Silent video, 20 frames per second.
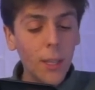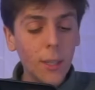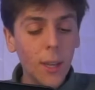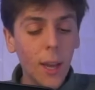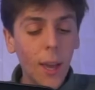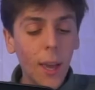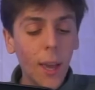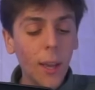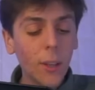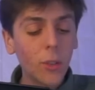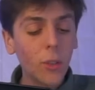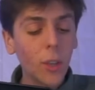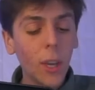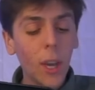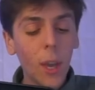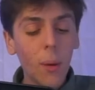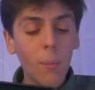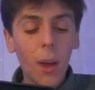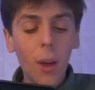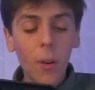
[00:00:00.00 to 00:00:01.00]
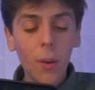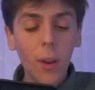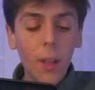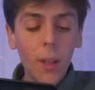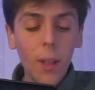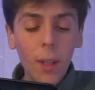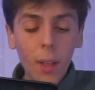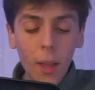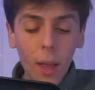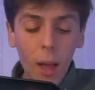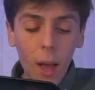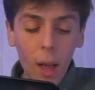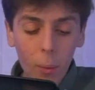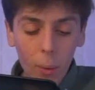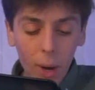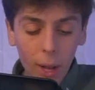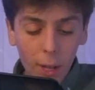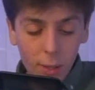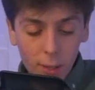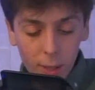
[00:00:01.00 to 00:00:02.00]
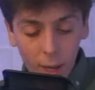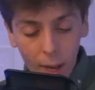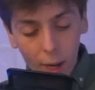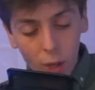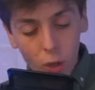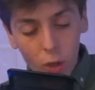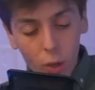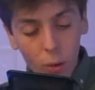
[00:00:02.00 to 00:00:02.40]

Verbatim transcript: this guy actually came out. Uh, what else can I